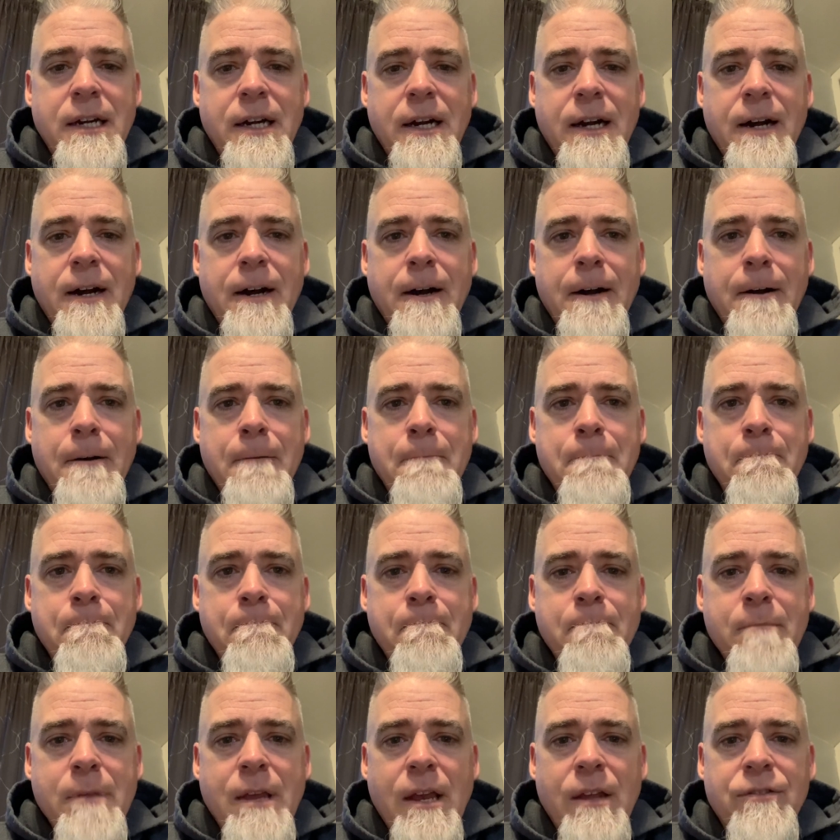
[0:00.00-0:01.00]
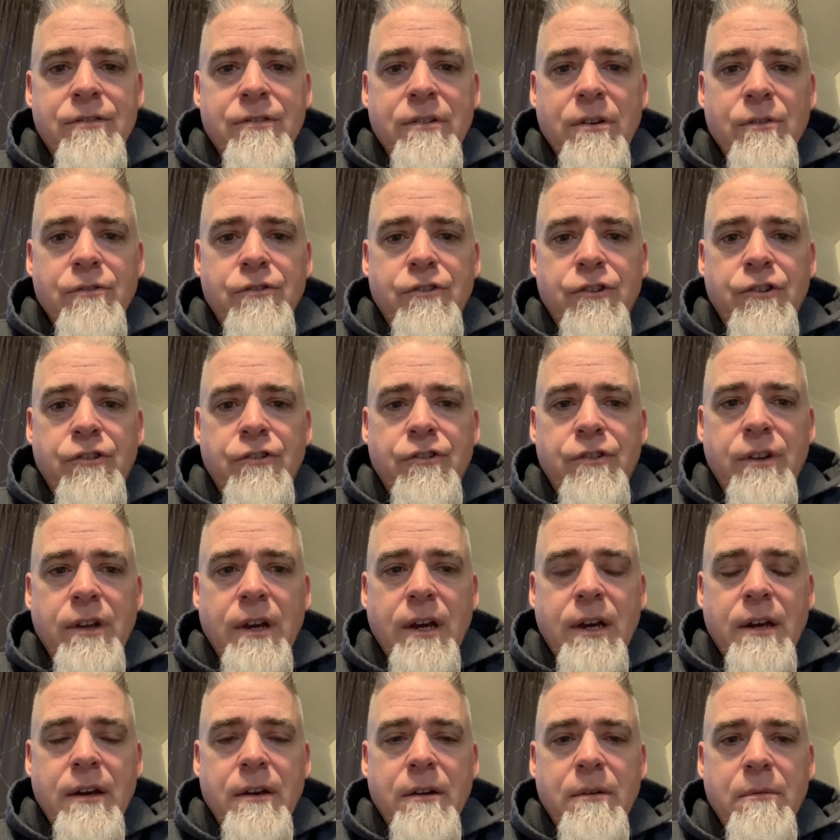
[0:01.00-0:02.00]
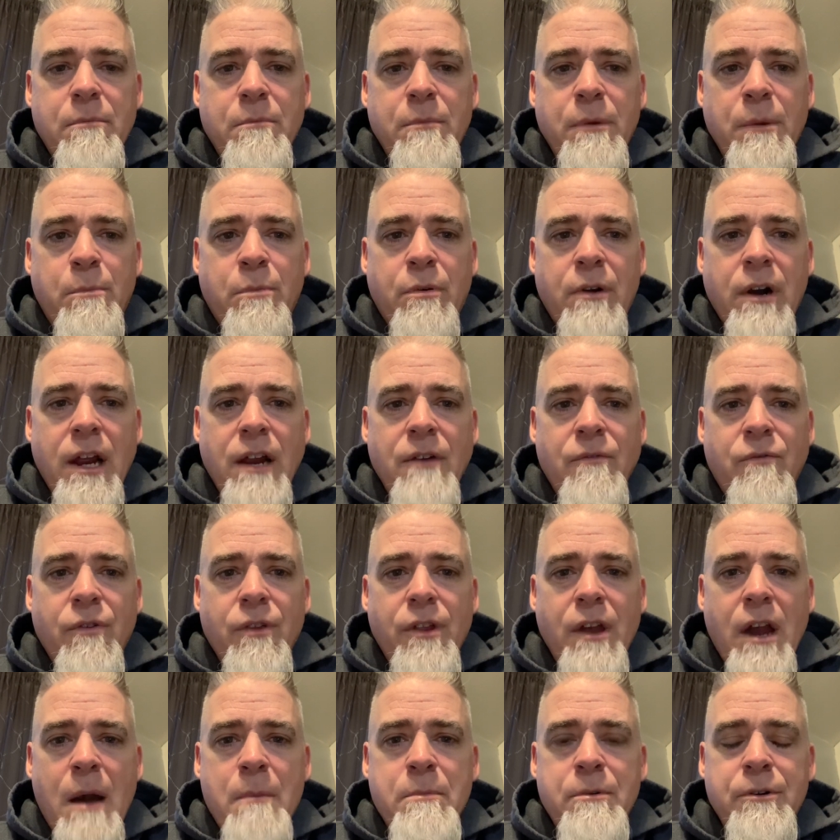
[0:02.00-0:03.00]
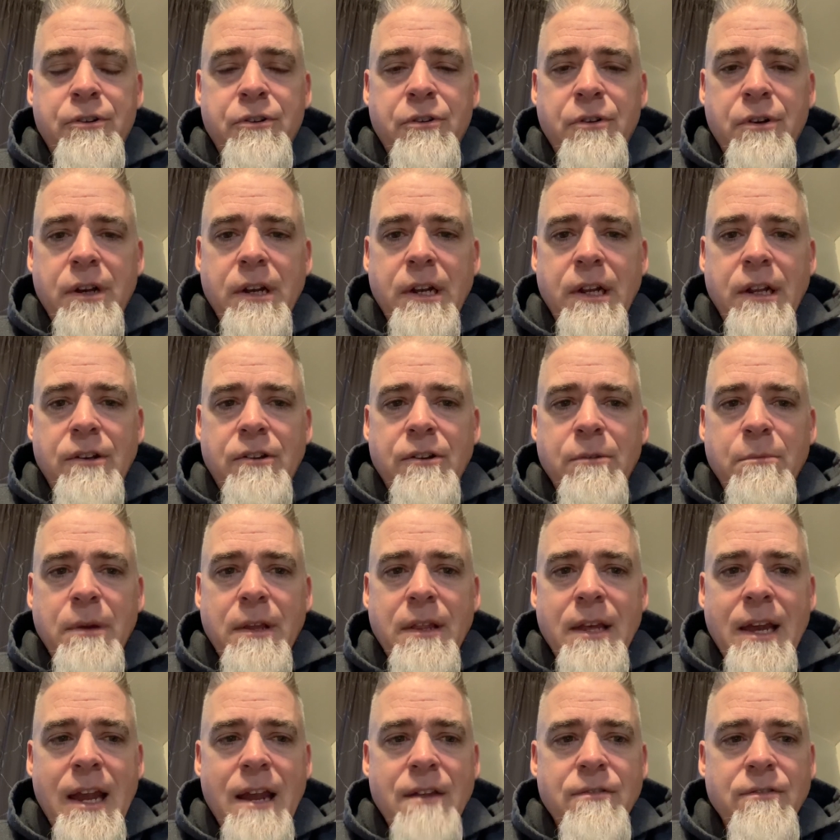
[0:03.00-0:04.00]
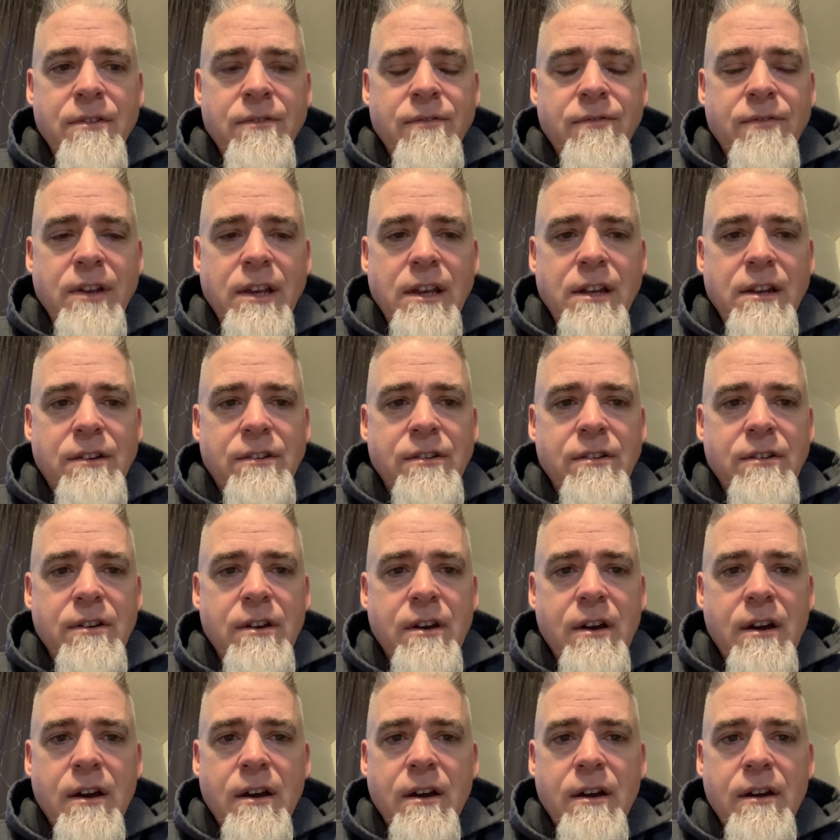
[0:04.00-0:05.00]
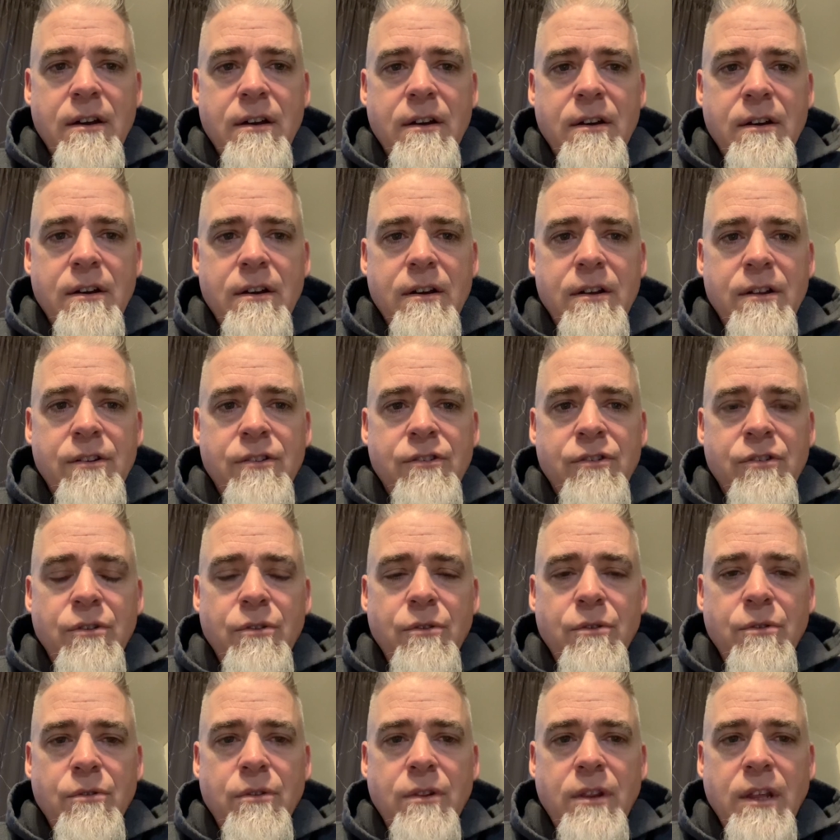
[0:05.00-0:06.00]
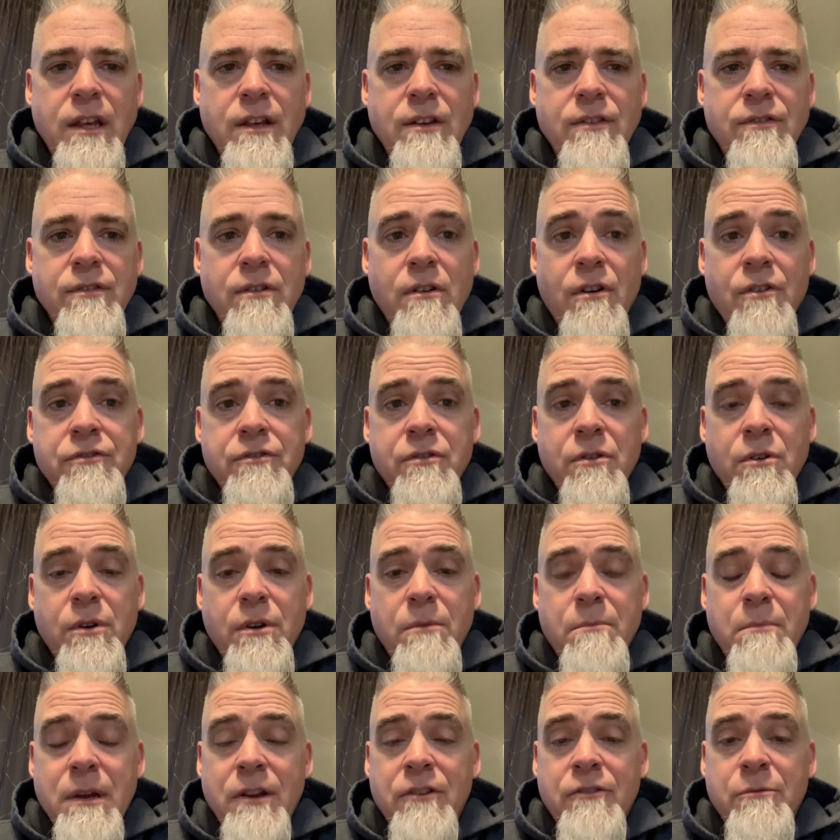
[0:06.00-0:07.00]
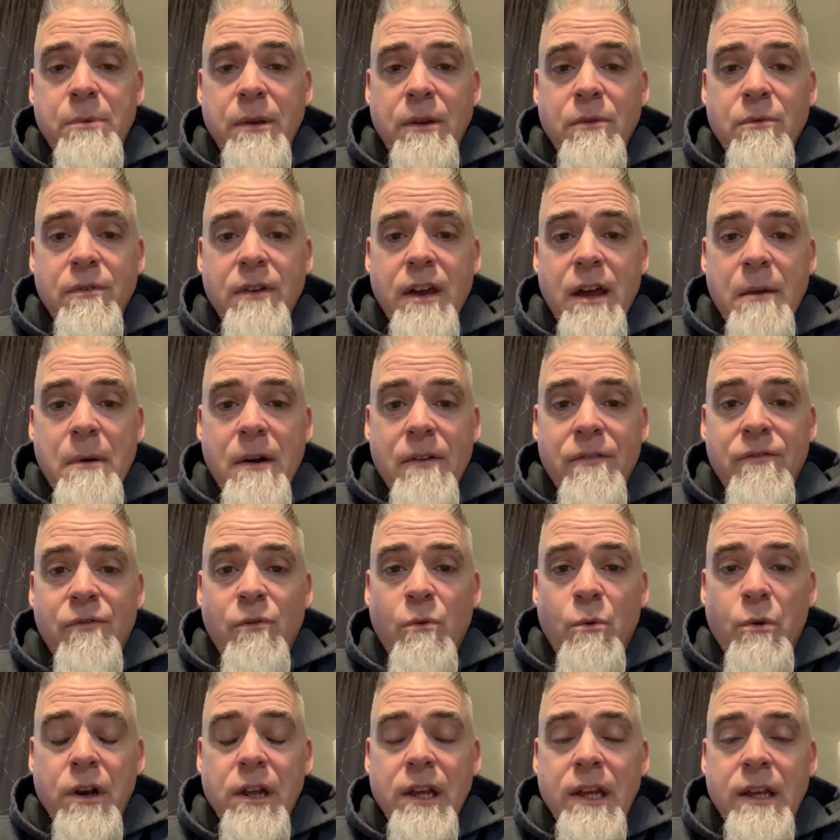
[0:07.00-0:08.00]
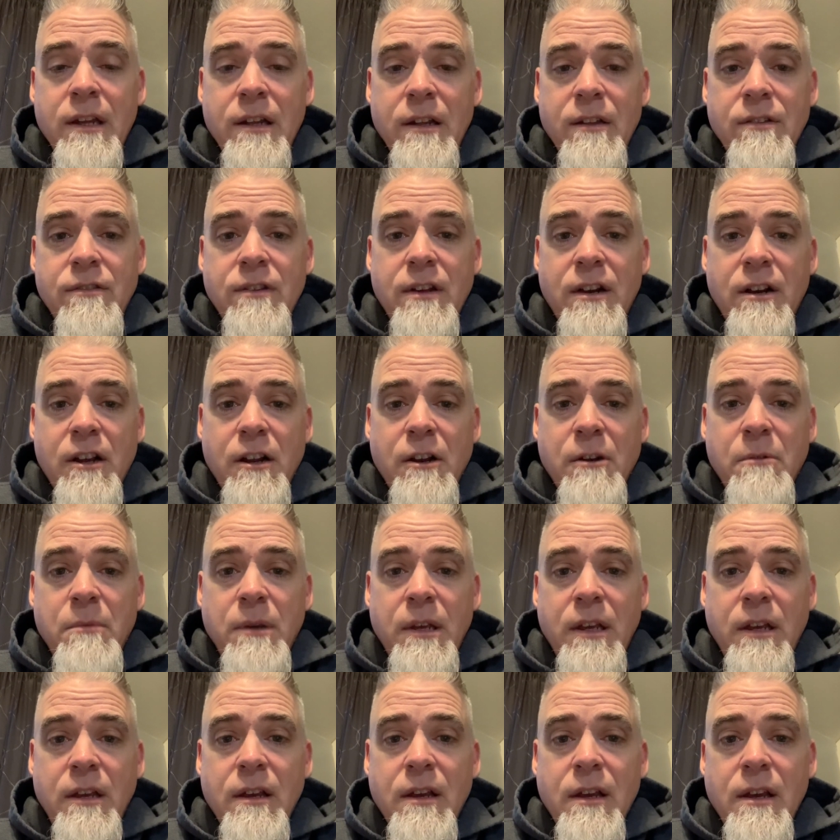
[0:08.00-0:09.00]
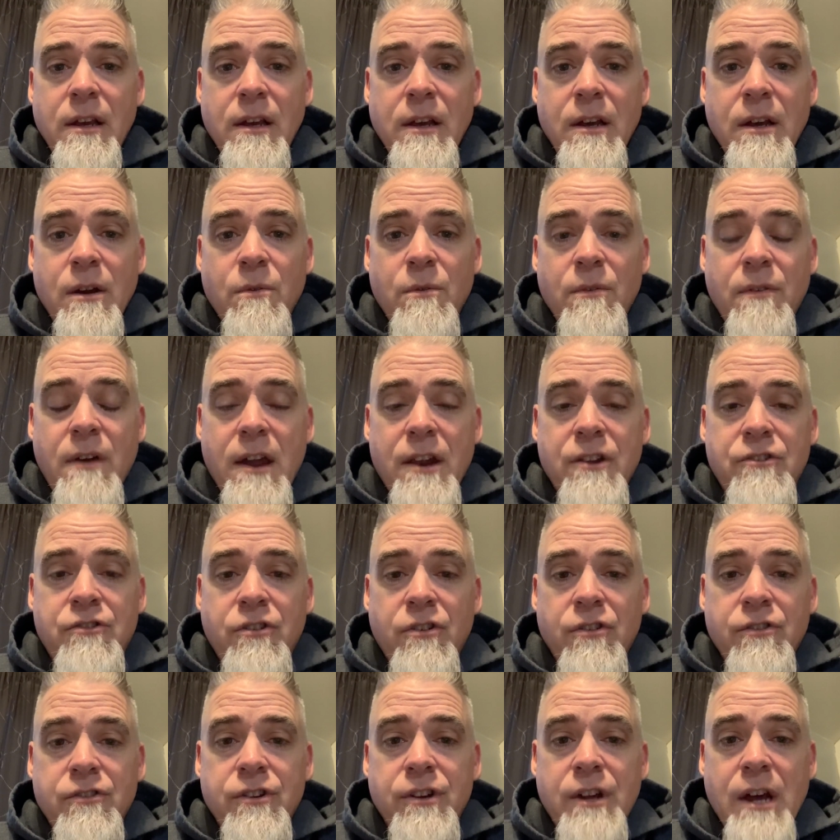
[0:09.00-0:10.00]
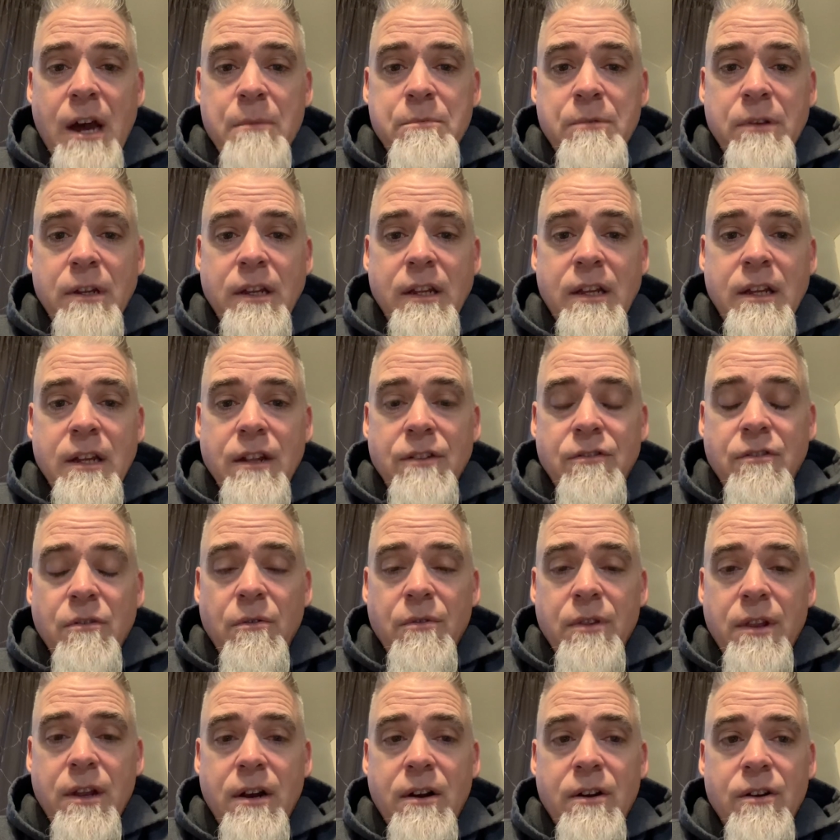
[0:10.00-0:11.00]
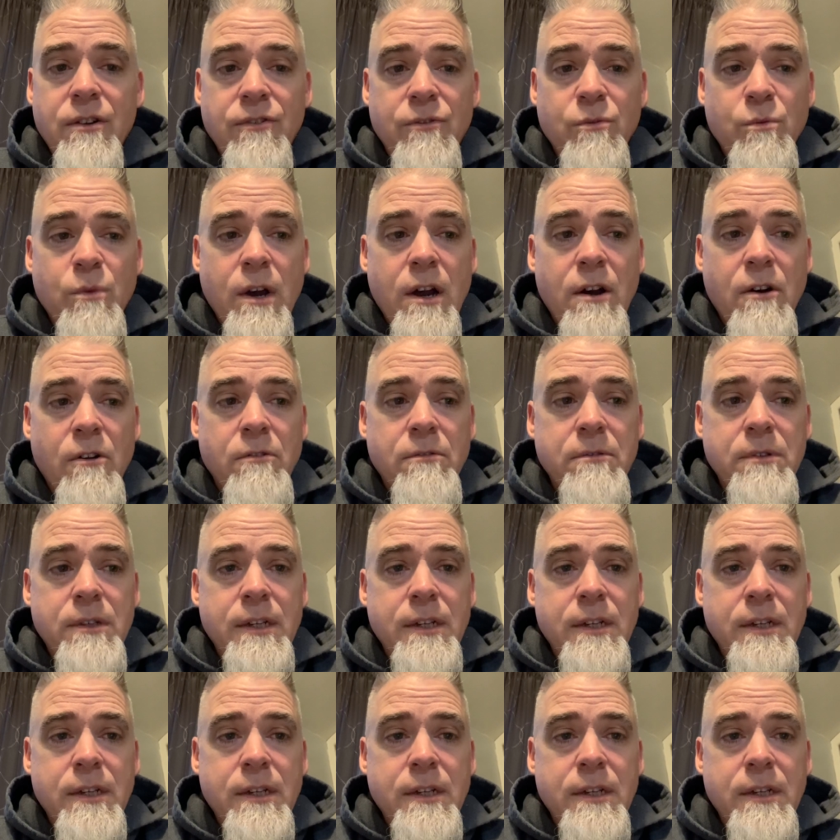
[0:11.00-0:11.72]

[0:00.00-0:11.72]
And so just be praying for the opportunity to be the hands and feet to these. Also in Bixby, we've got about 40 kids that are going to be, we've got a church adopting kids over there as well.